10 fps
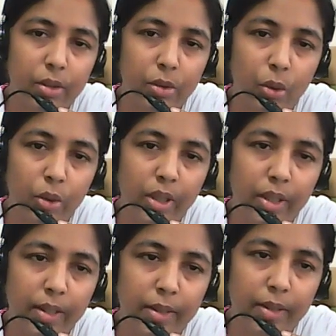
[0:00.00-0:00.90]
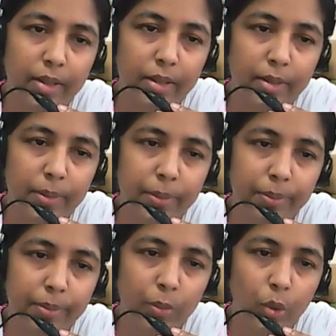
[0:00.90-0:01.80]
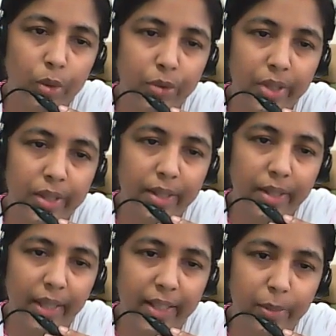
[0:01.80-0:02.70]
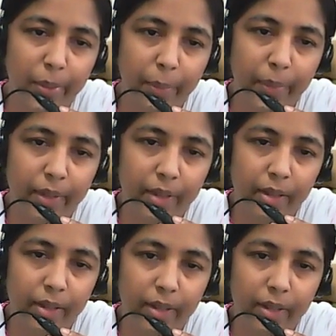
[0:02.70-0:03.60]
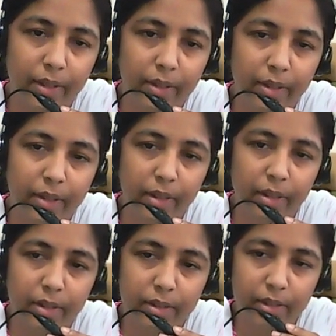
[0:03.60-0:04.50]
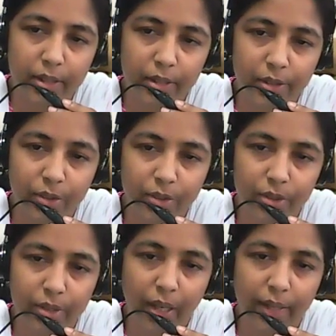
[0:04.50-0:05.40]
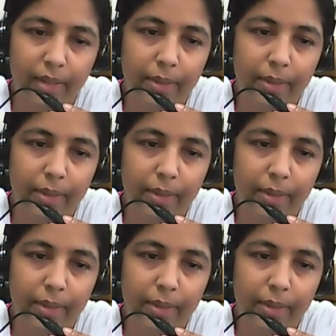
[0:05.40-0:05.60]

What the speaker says: So the most recent experimental here the suggests like